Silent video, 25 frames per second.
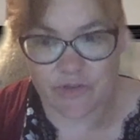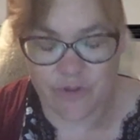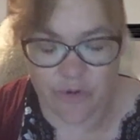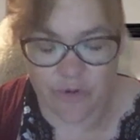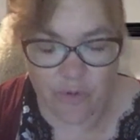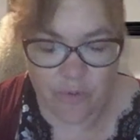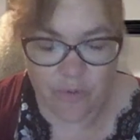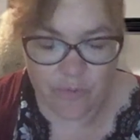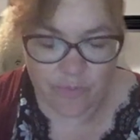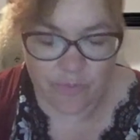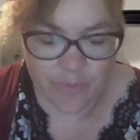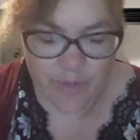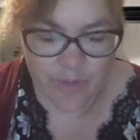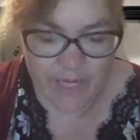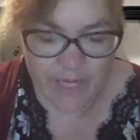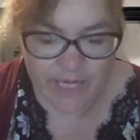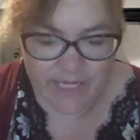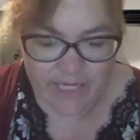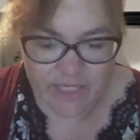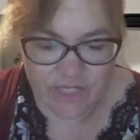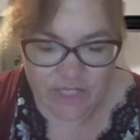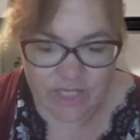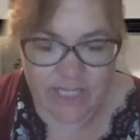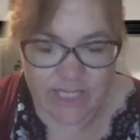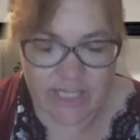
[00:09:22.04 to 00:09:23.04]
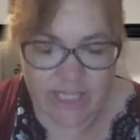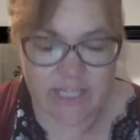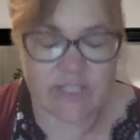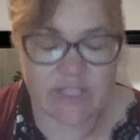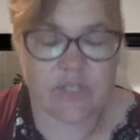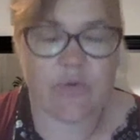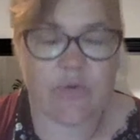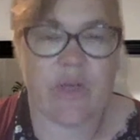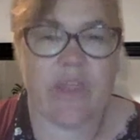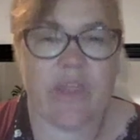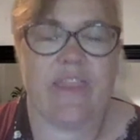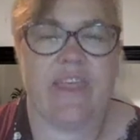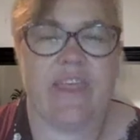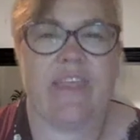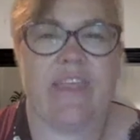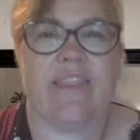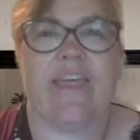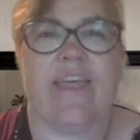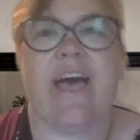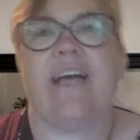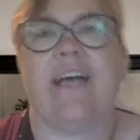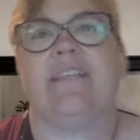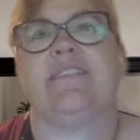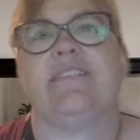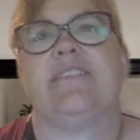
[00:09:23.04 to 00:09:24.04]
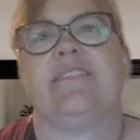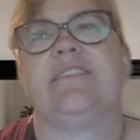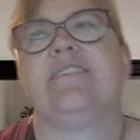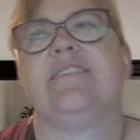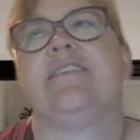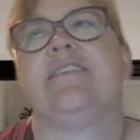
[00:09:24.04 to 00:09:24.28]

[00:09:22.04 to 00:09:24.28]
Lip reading: their own PhD. So I think that